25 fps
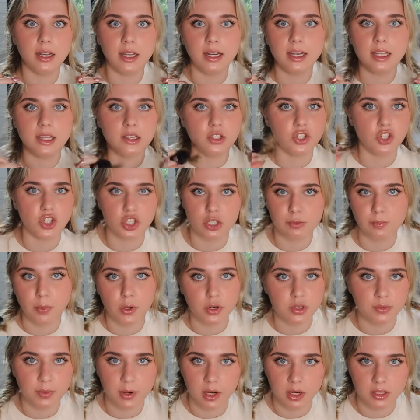Lily is just
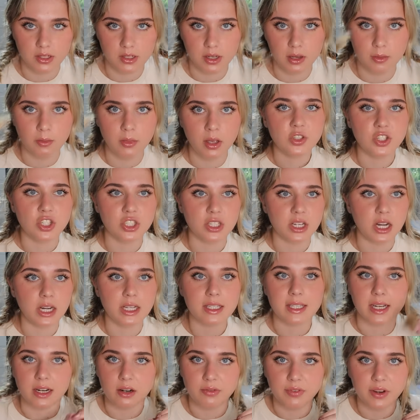postpartum. She's
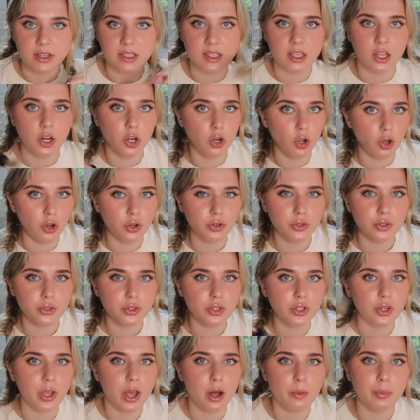clearly sacrificing a lot
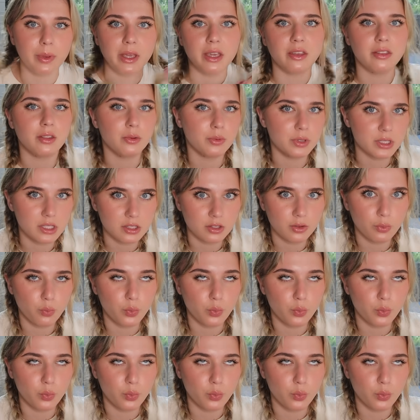to help Ethan with,